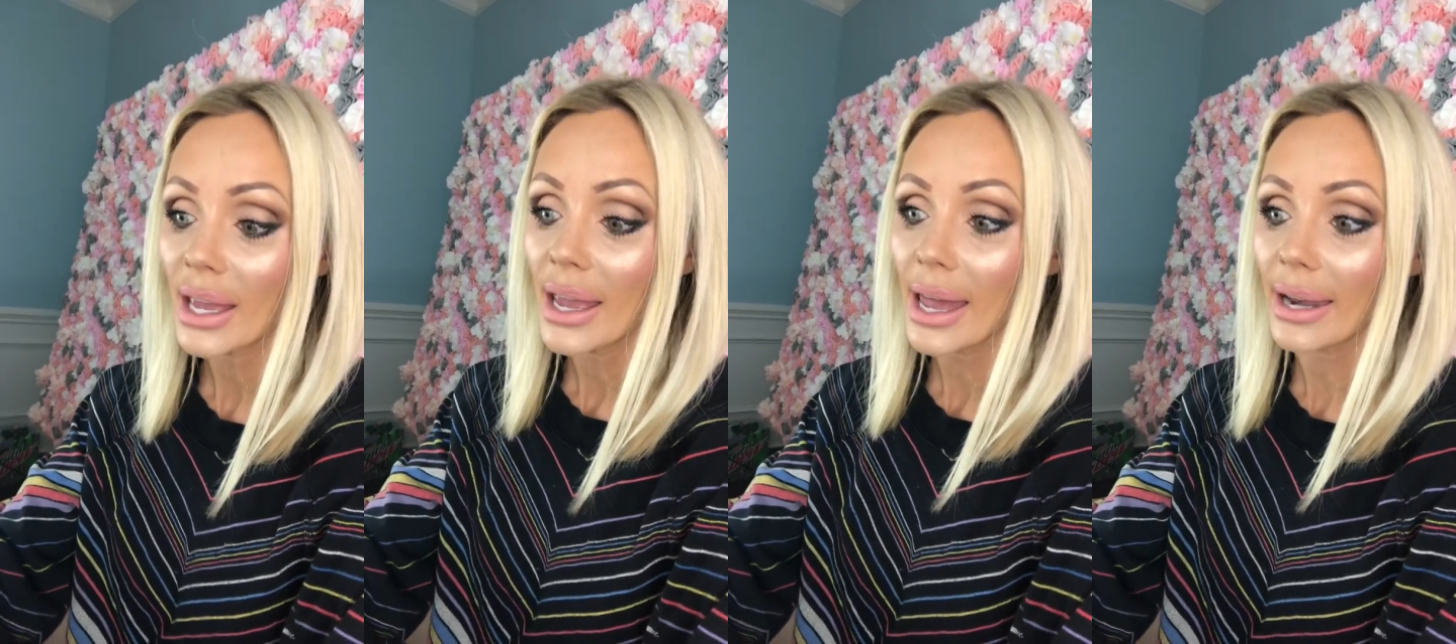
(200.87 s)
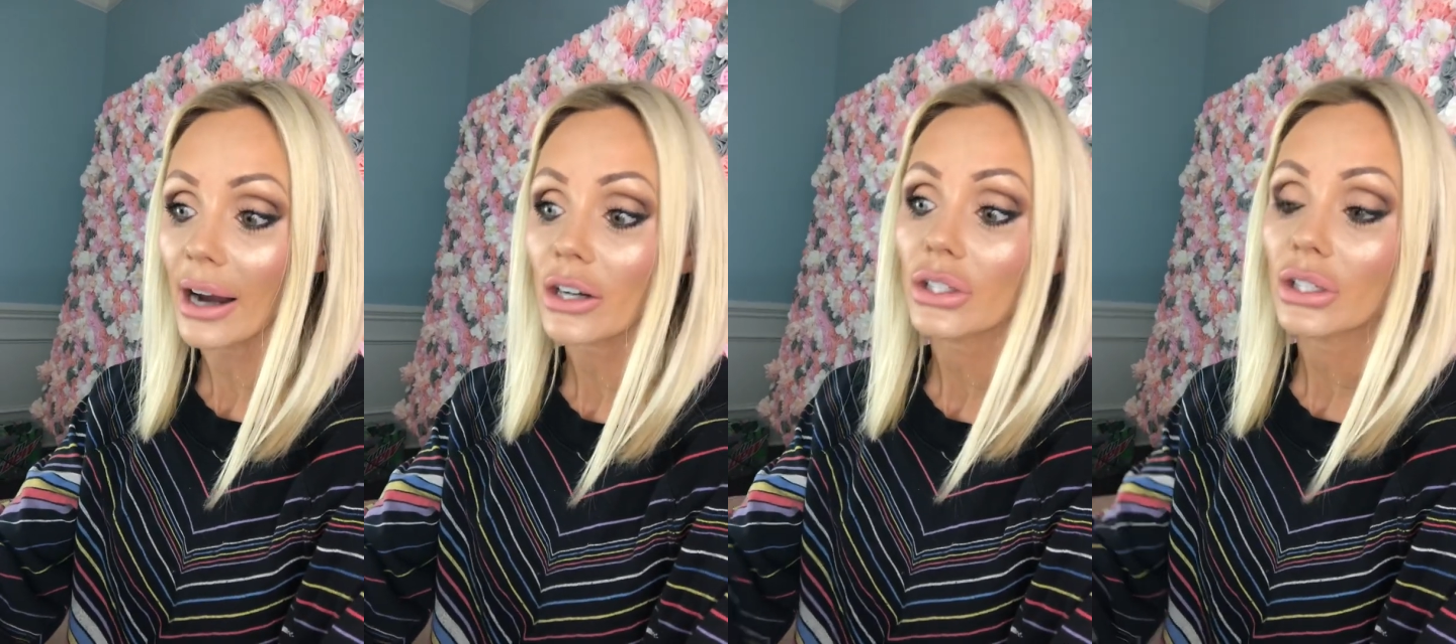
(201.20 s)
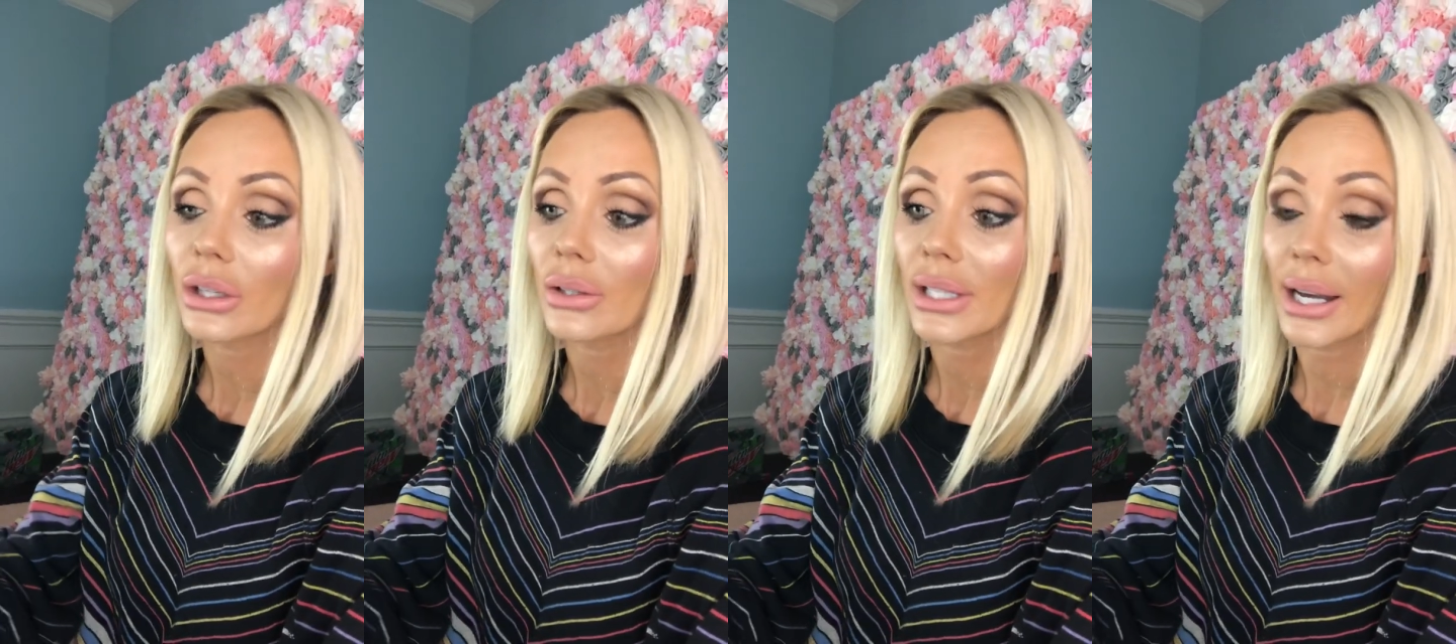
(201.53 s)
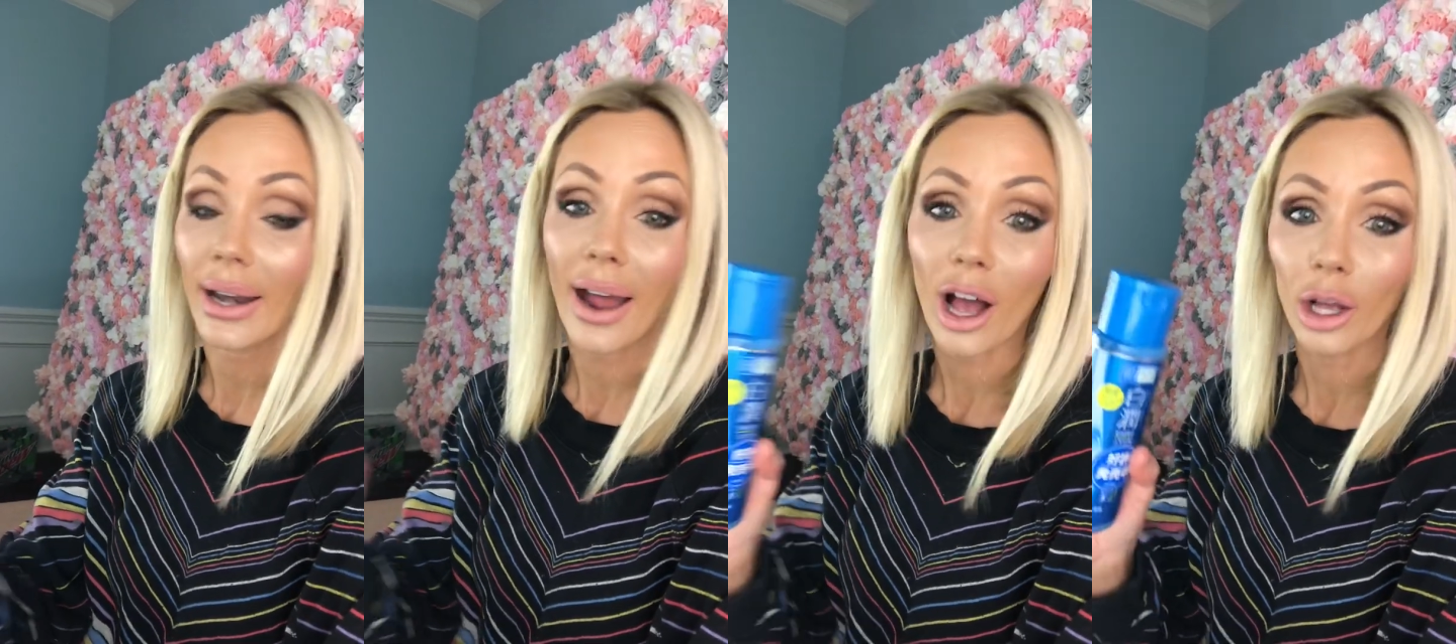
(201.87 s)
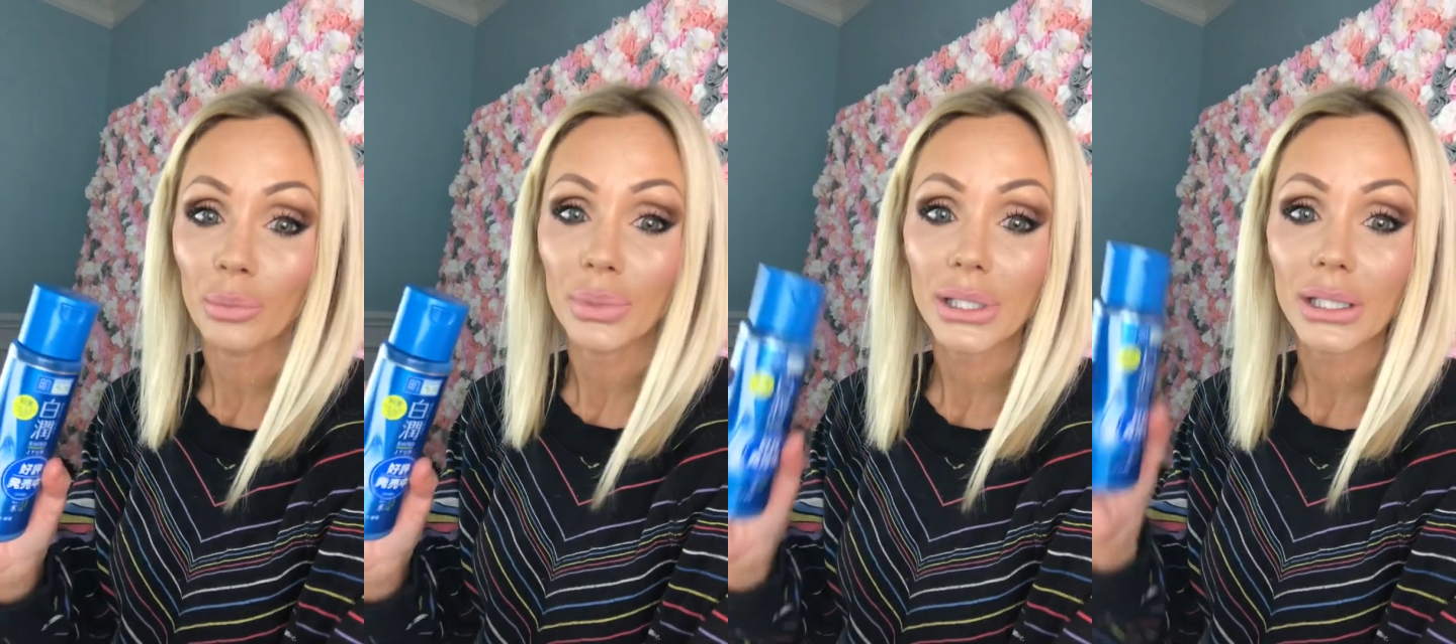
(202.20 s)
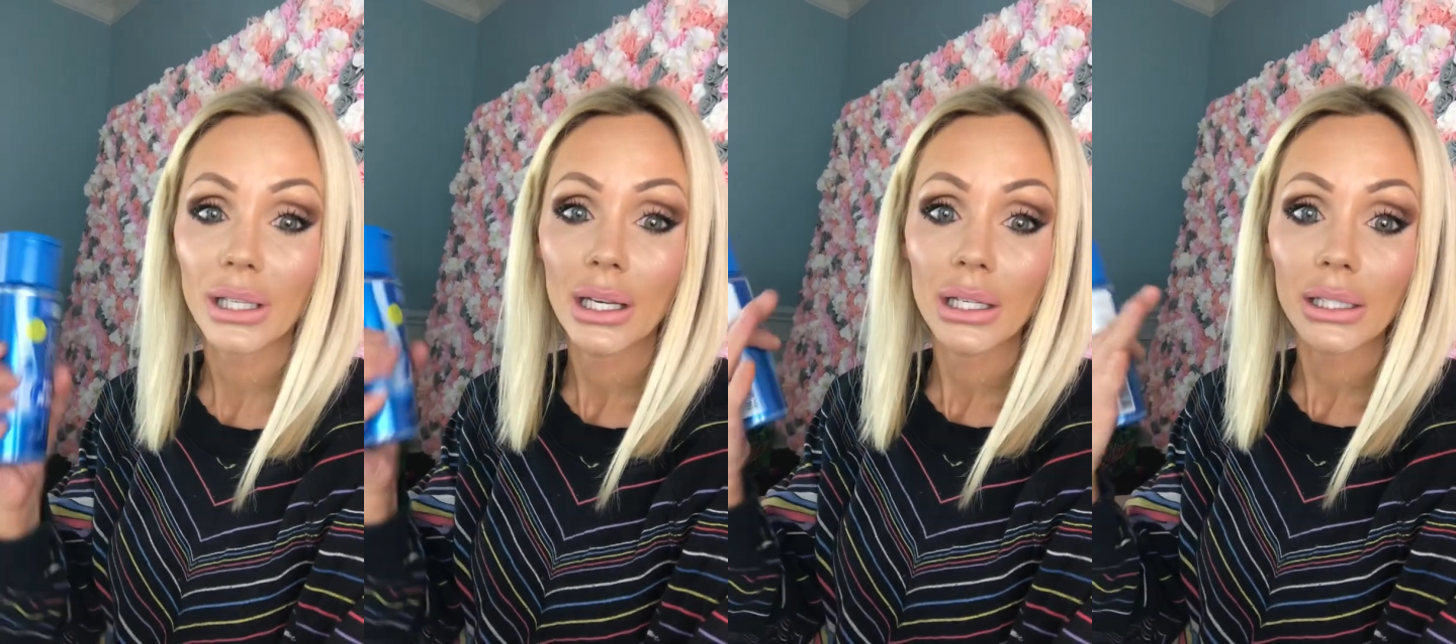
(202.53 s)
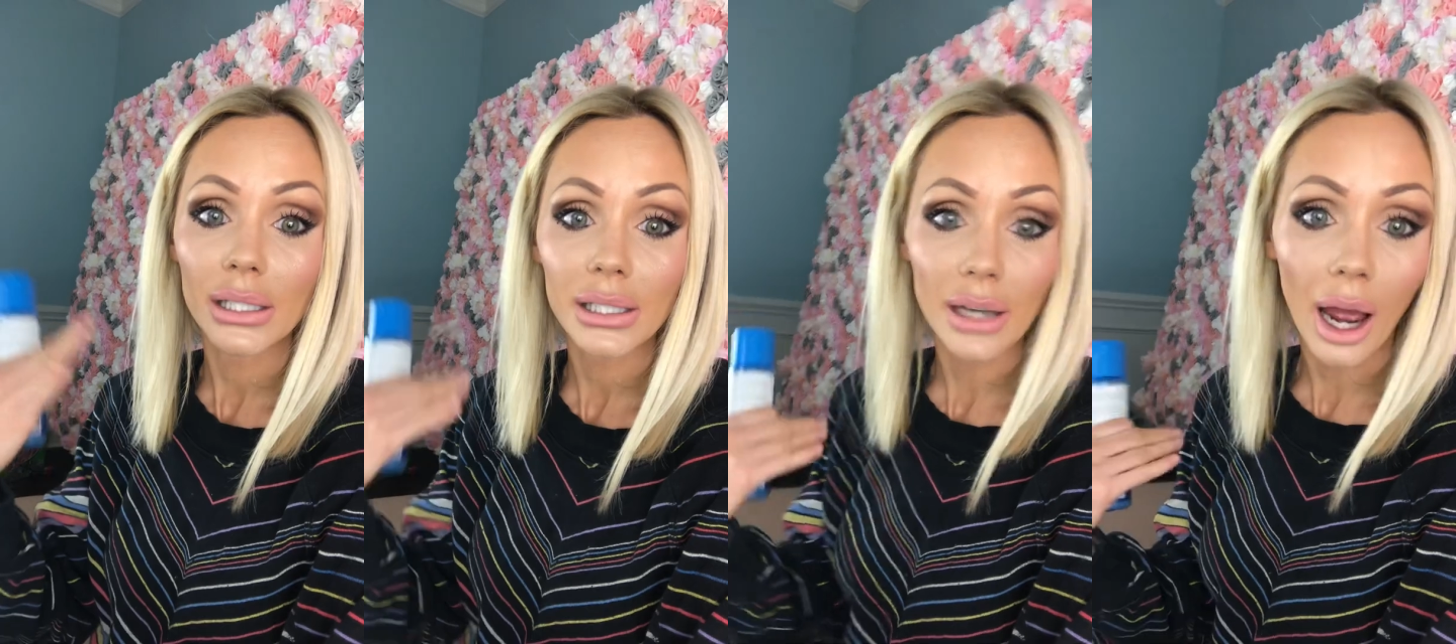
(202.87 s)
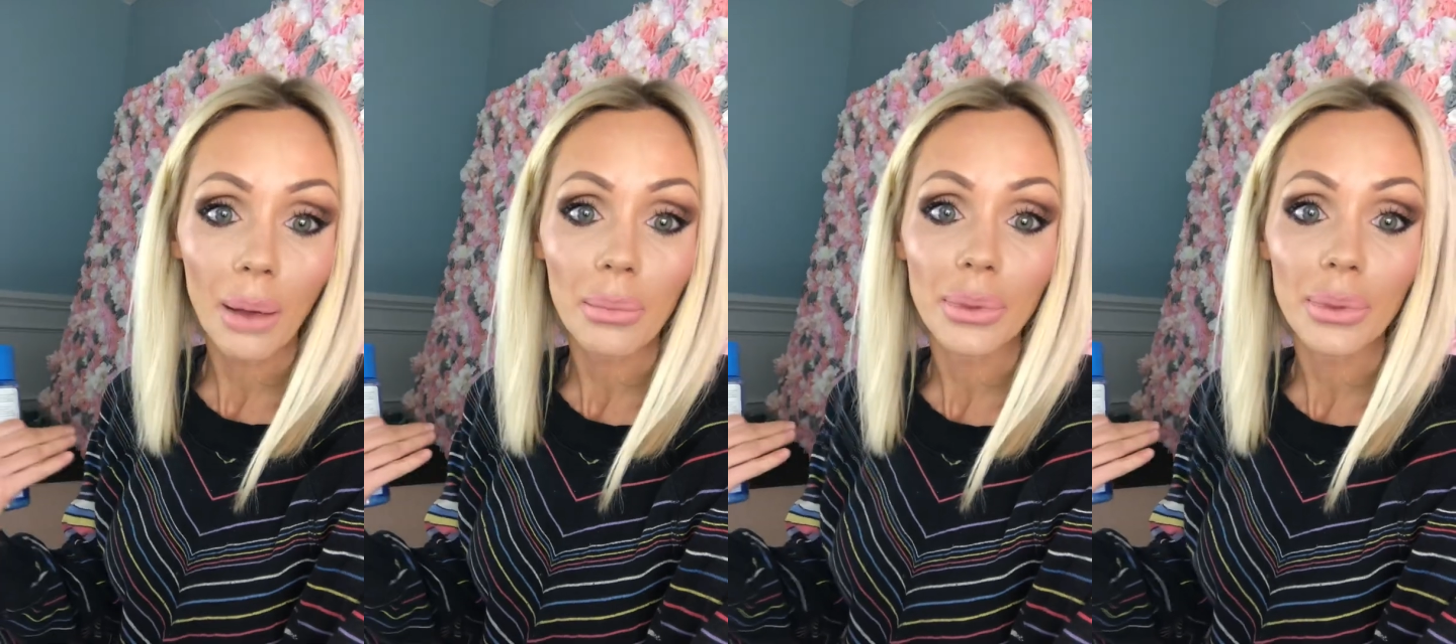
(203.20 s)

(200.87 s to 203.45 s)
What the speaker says: it actually goes in and helps stop